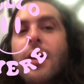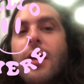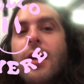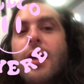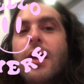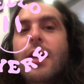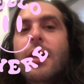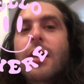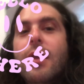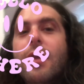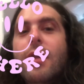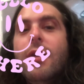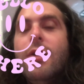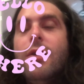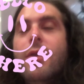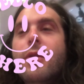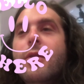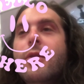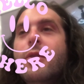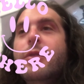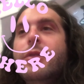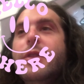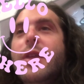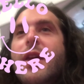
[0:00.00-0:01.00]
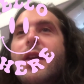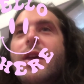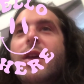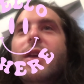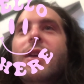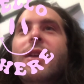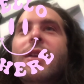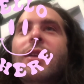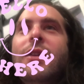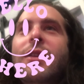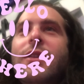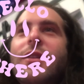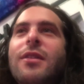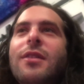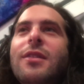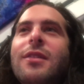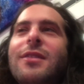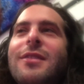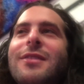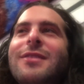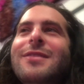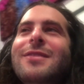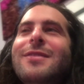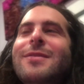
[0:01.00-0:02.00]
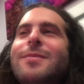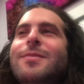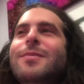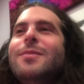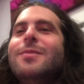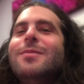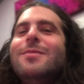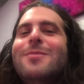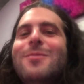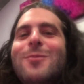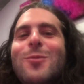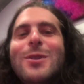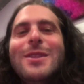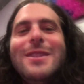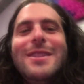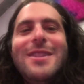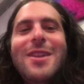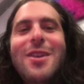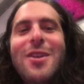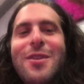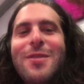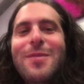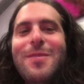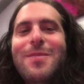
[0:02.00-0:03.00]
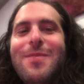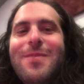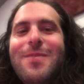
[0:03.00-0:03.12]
Hello there. What's up?